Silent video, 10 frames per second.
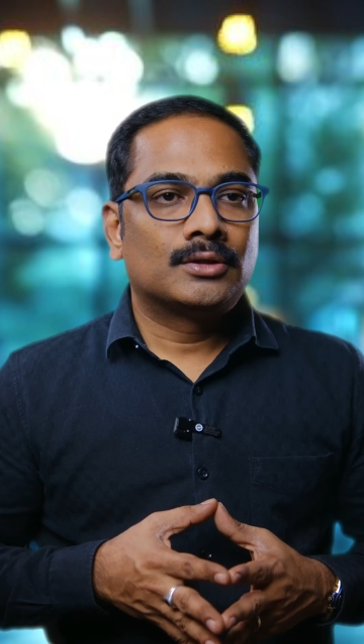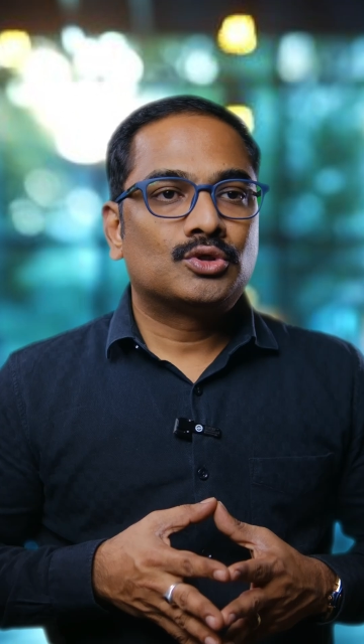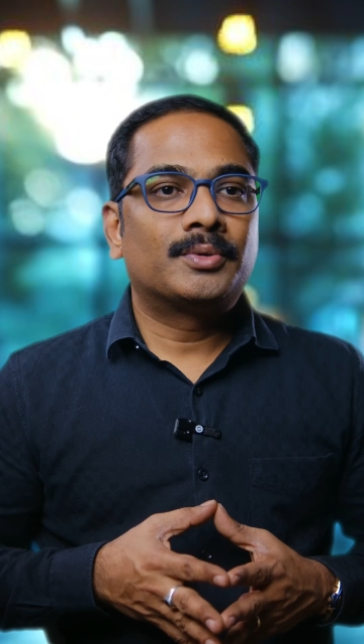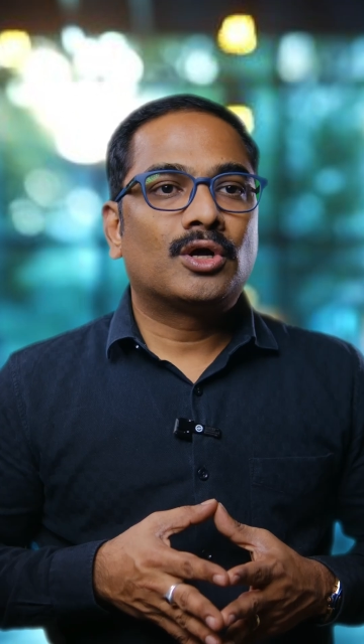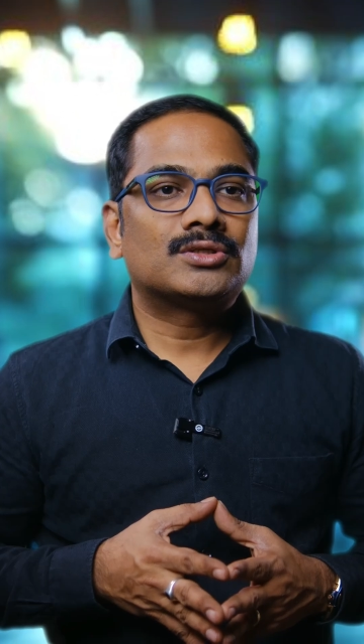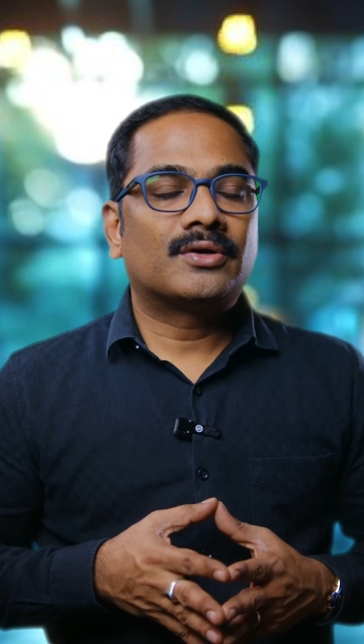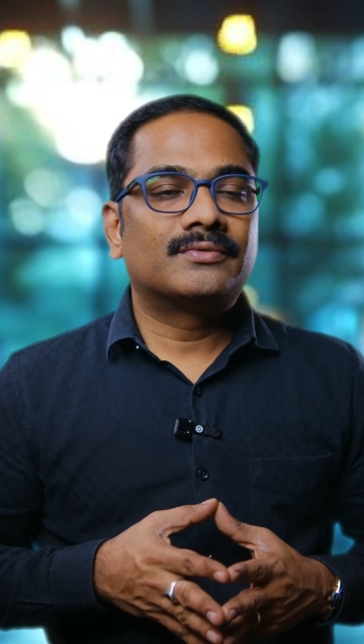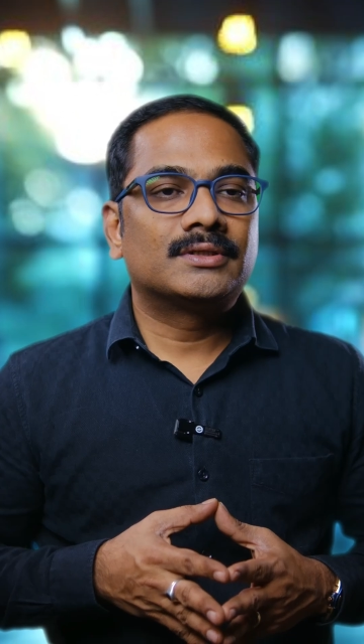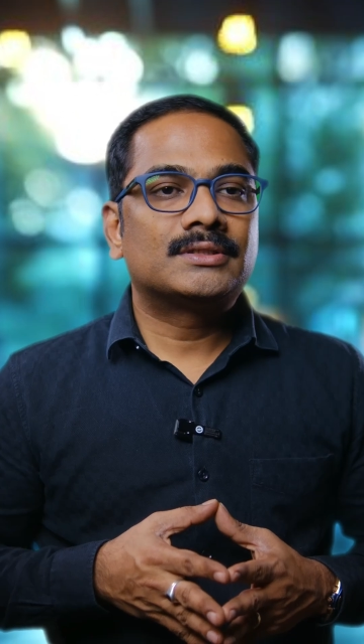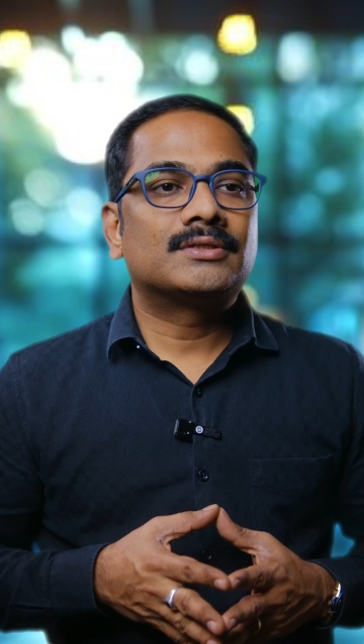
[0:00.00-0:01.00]
So because of
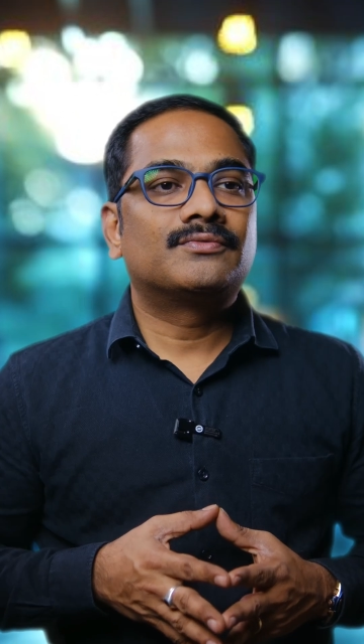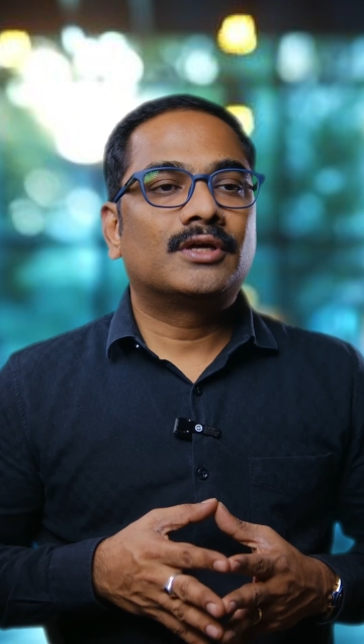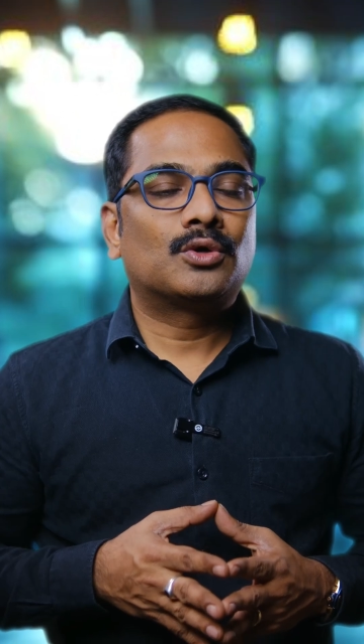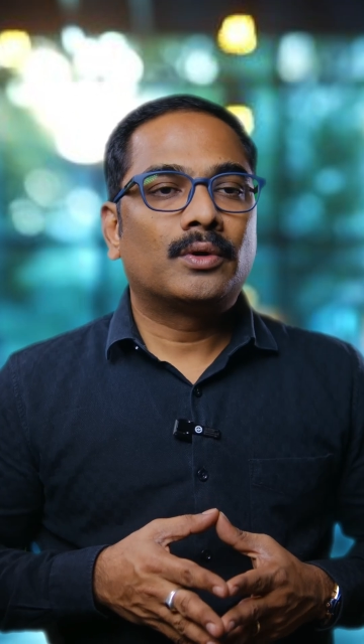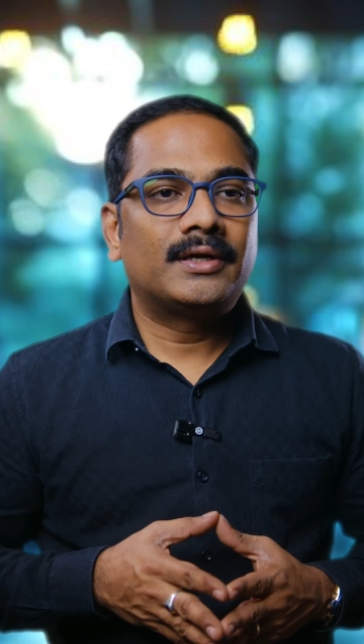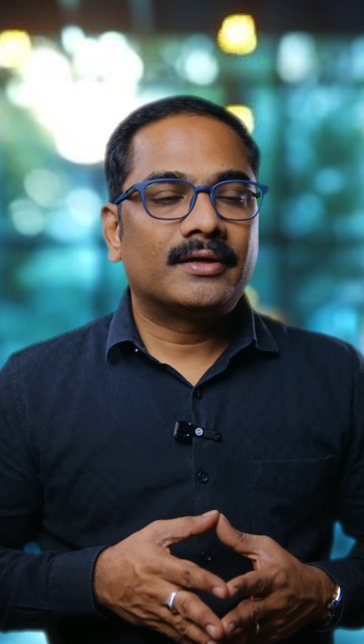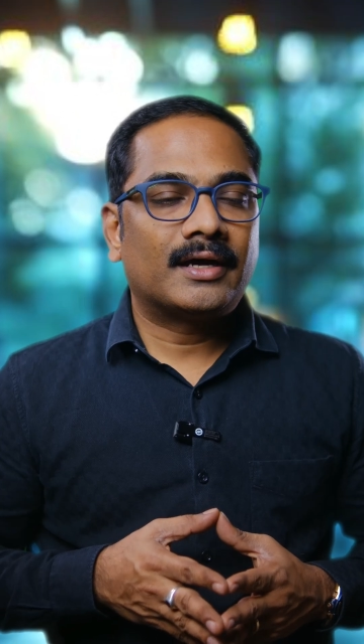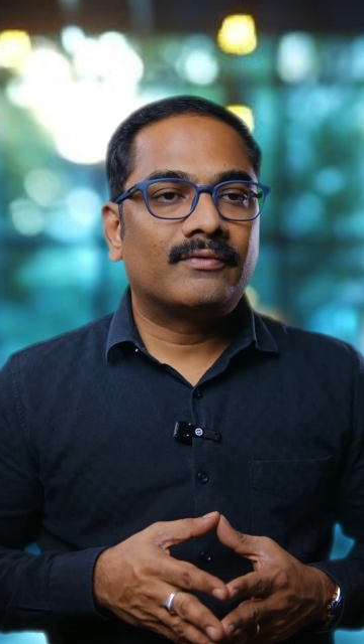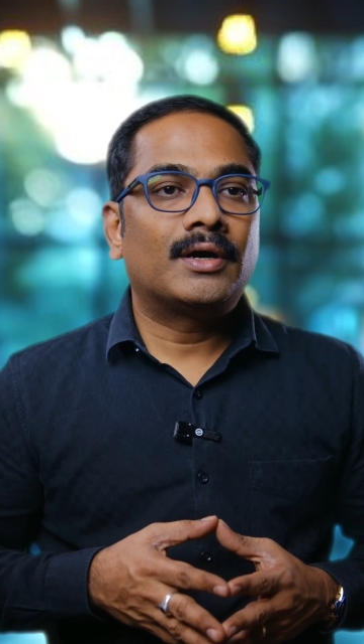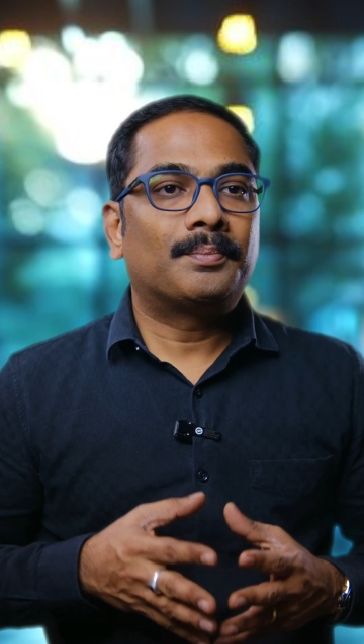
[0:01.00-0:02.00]
this, we are going to
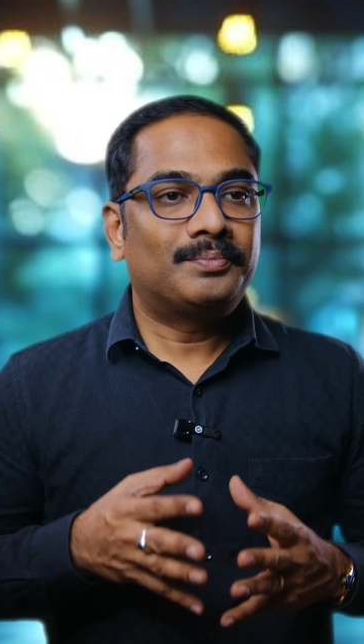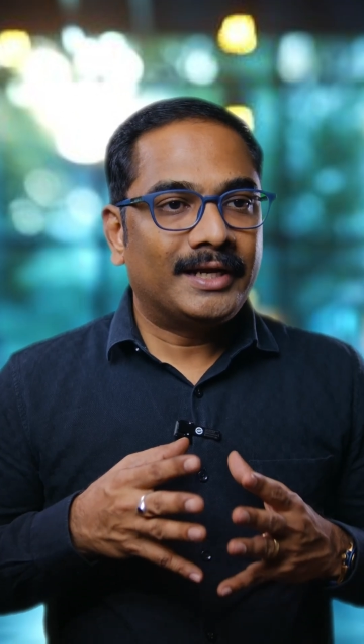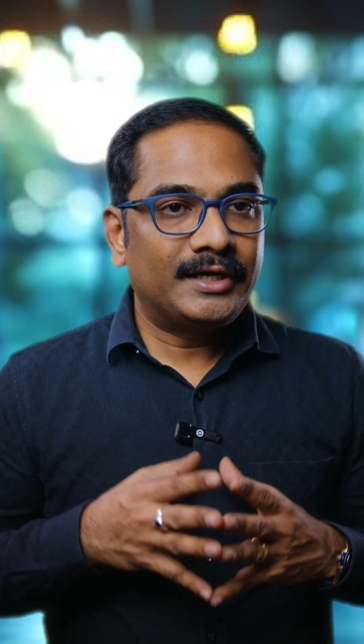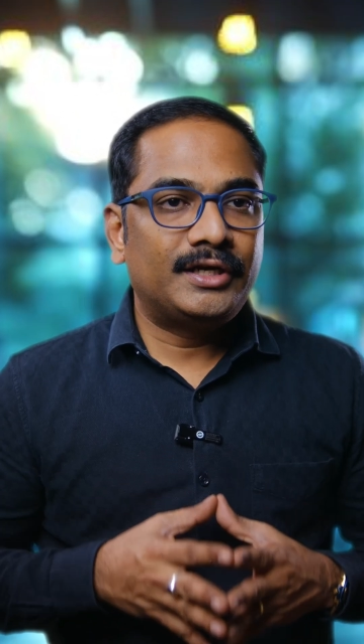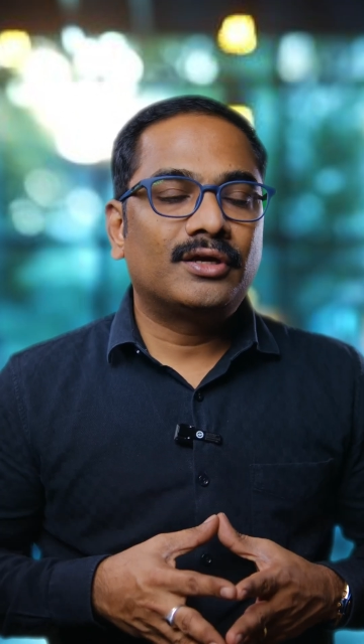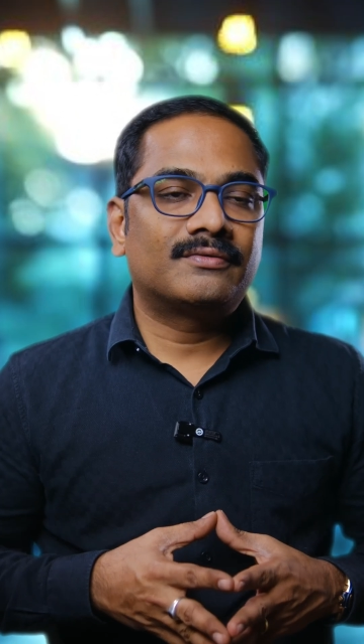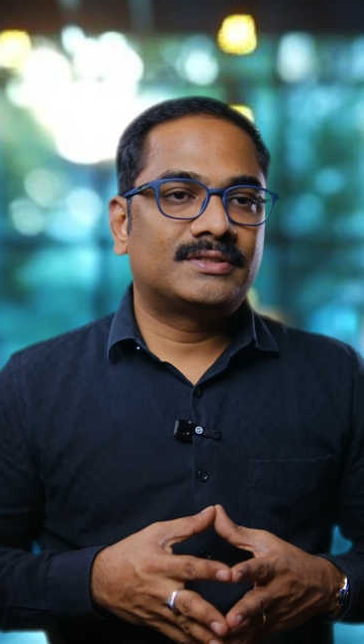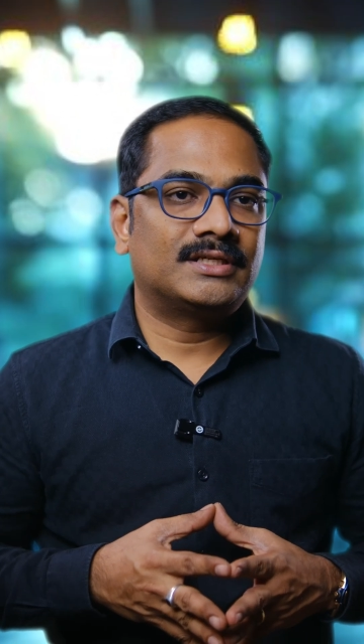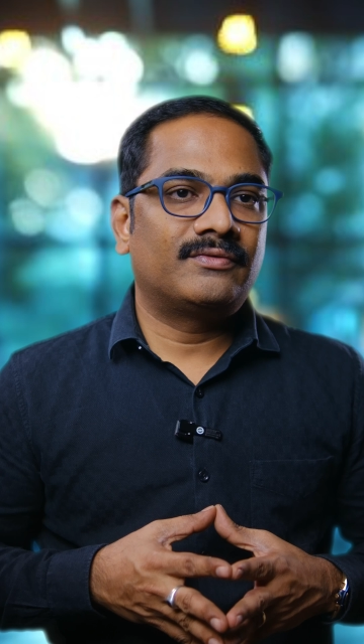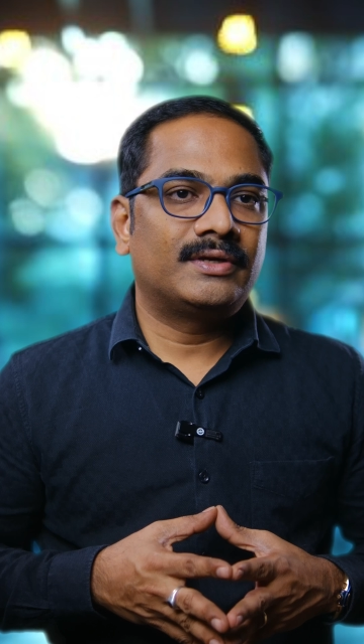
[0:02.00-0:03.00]
have a plenty of
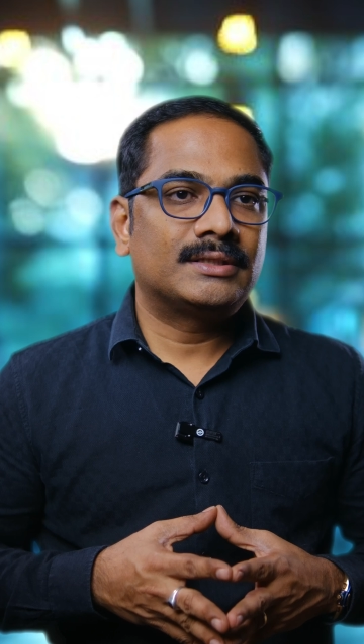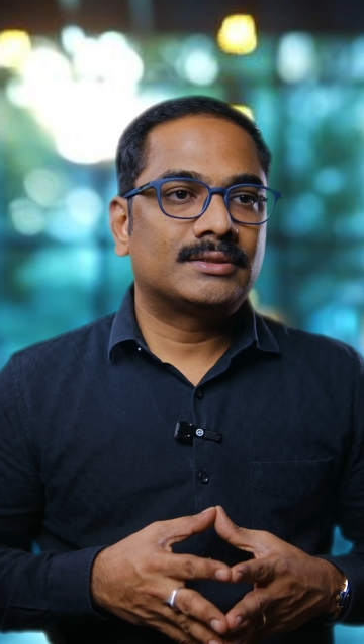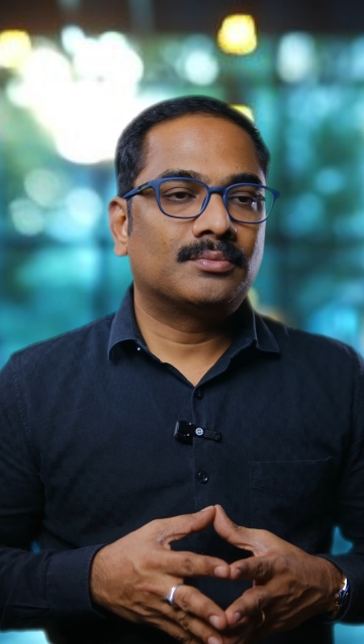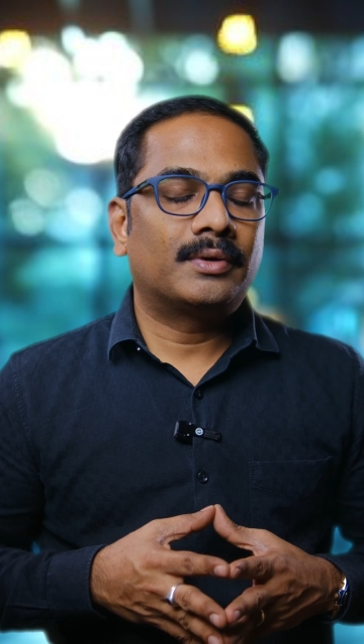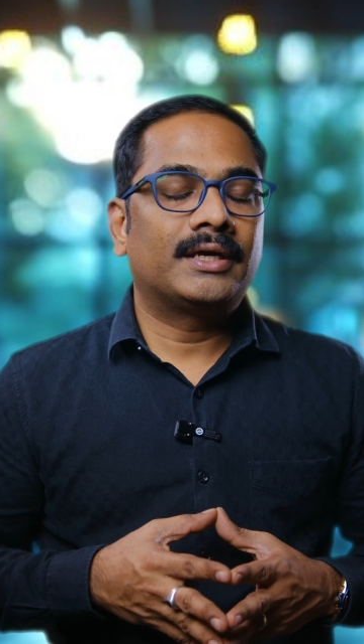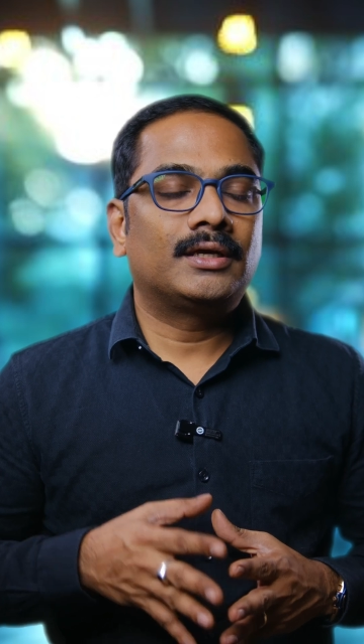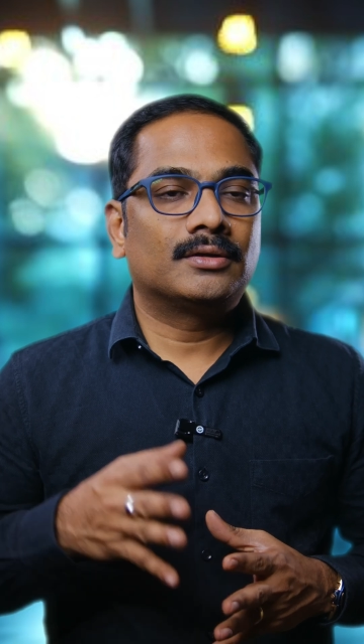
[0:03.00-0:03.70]
savings by